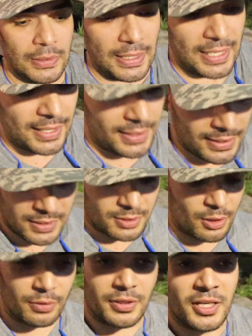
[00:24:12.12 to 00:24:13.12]
adding
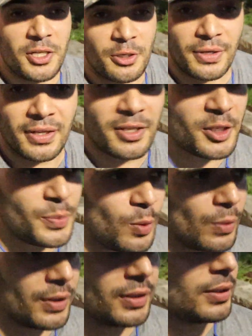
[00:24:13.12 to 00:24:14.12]
insult to injury at this
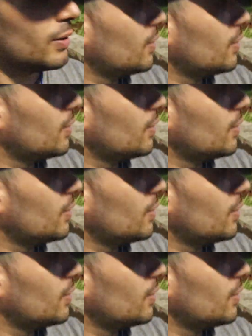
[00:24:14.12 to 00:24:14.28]
point.